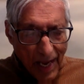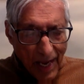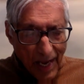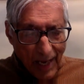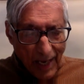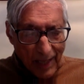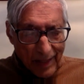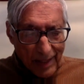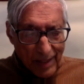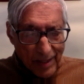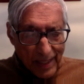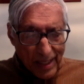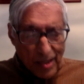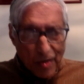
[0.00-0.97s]
the
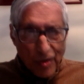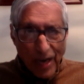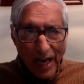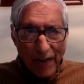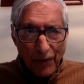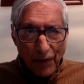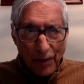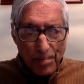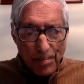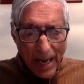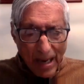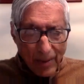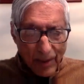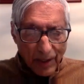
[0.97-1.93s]
Sikhs' drive for
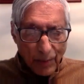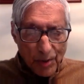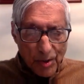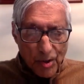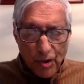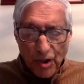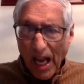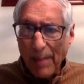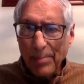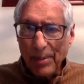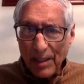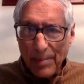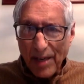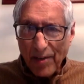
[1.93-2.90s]
power was
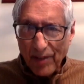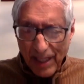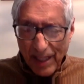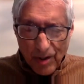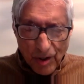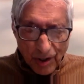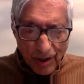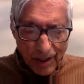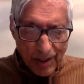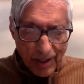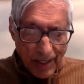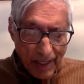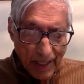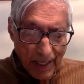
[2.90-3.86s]
sharpened by religion.
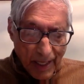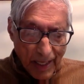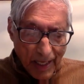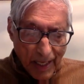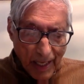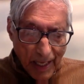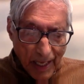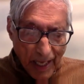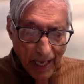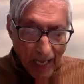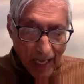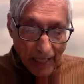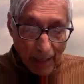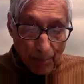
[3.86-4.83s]

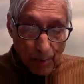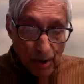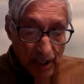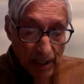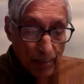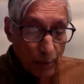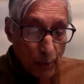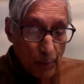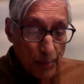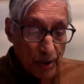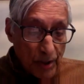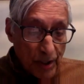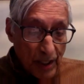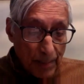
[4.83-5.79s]
Now, Muslim
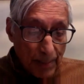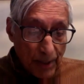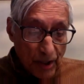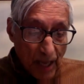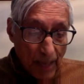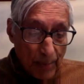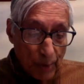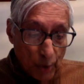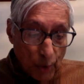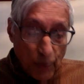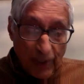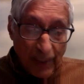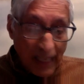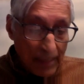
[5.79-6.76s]
groups in Punjab too
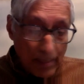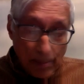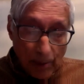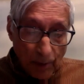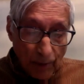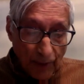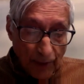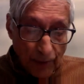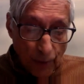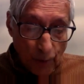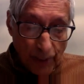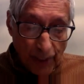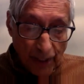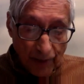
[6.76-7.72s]
were capable of
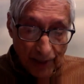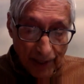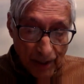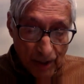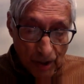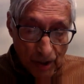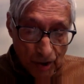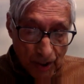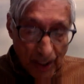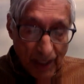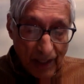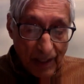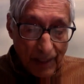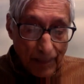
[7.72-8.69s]
invoking religious
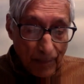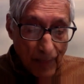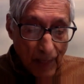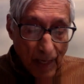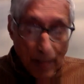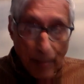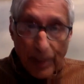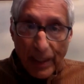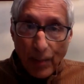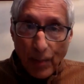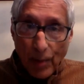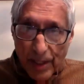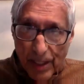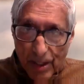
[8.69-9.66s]
zeal, but there
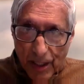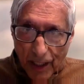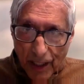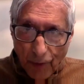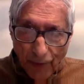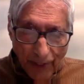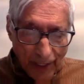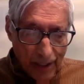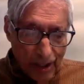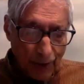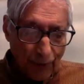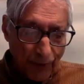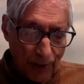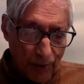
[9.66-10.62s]
was a significant
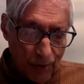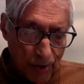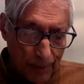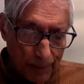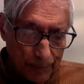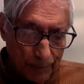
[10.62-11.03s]
difference.